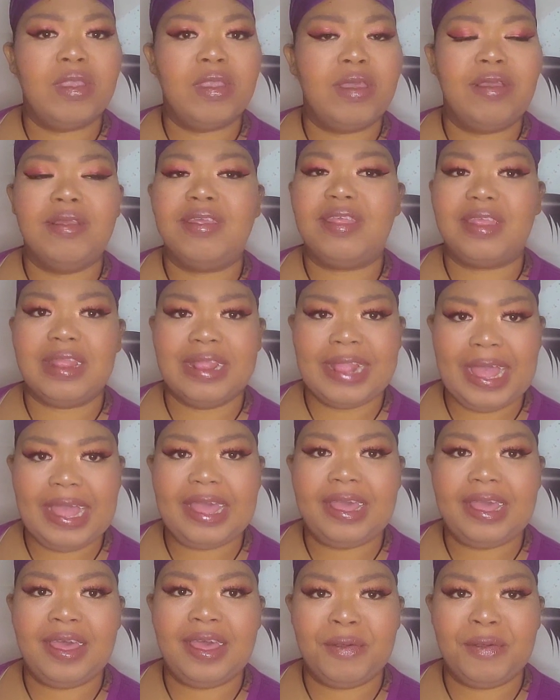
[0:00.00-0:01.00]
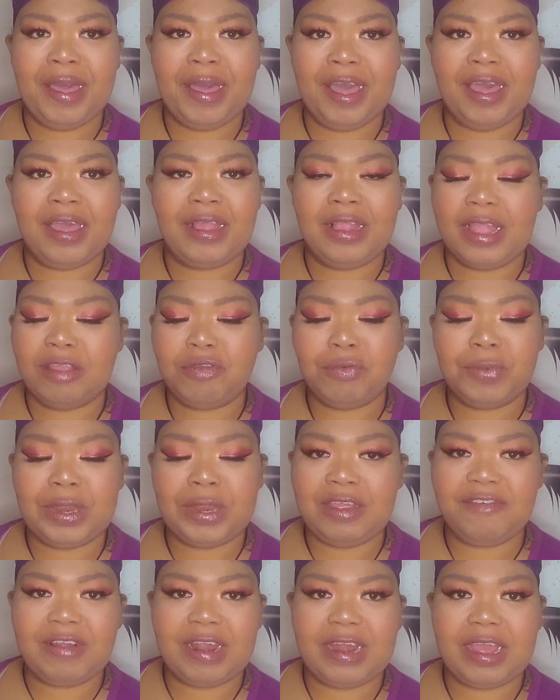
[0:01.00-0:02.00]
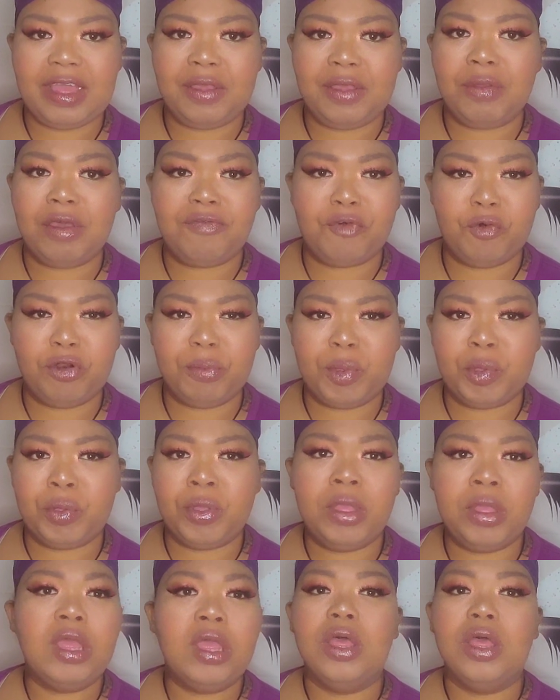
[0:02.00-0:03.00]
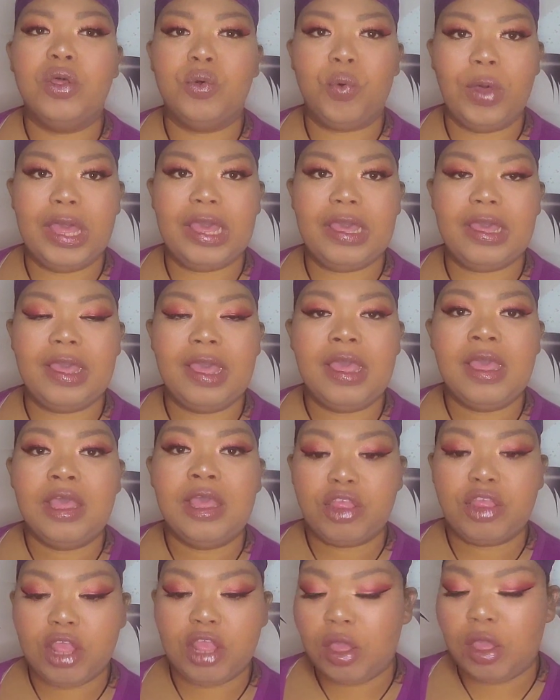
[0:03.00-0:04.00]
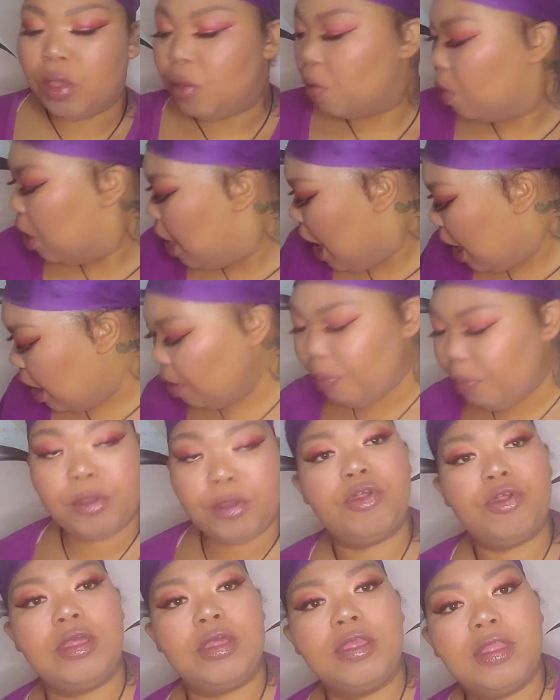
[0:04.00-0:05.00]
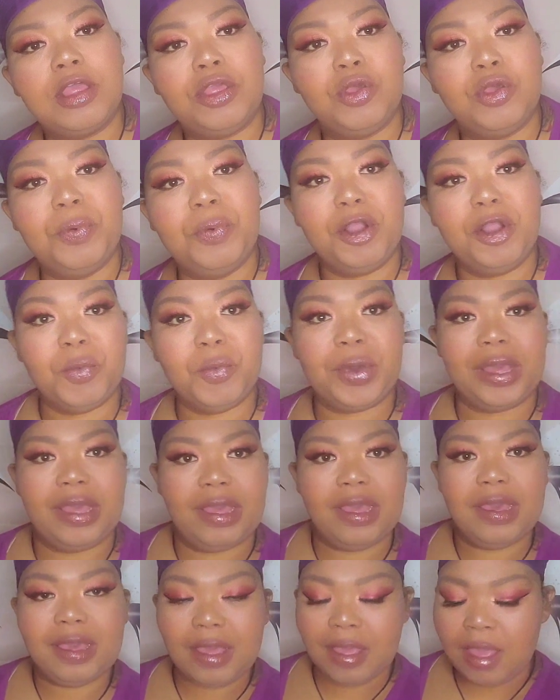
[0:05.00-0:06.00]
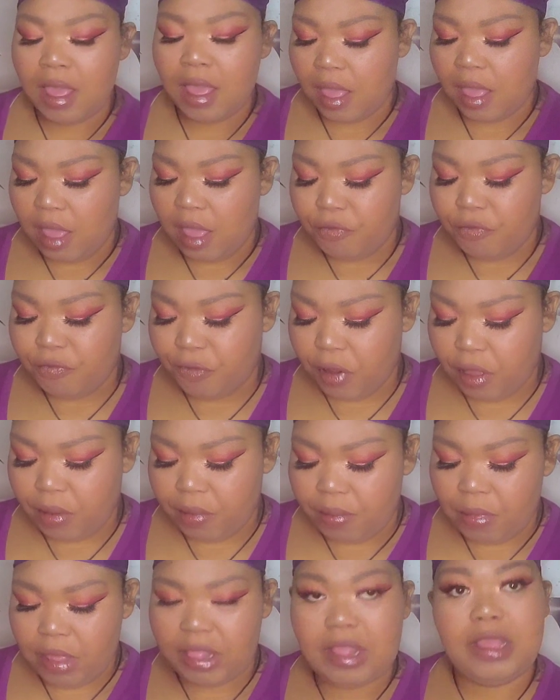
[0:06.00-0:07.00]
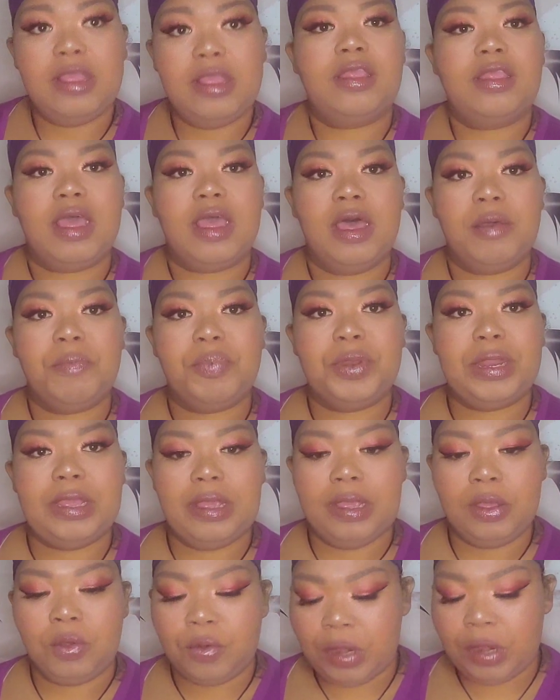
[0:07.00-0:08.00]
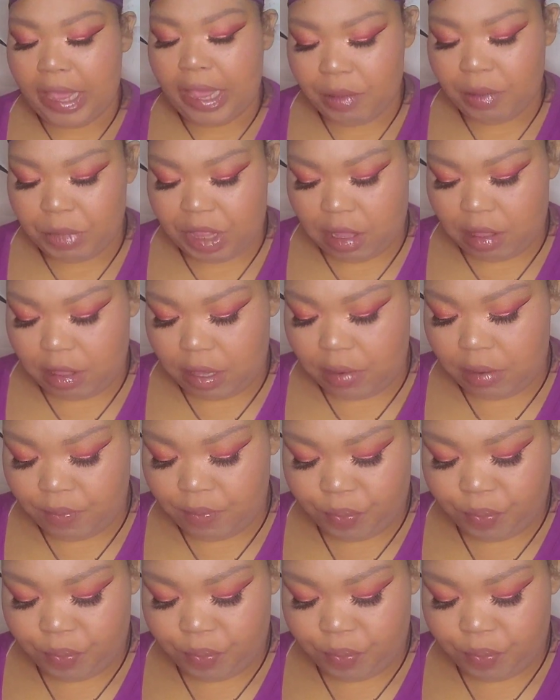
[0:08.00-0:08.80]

slay. Okay, that's what we need right now. Affordable, quick. So I purchased the U-part wig from this company on Amazon.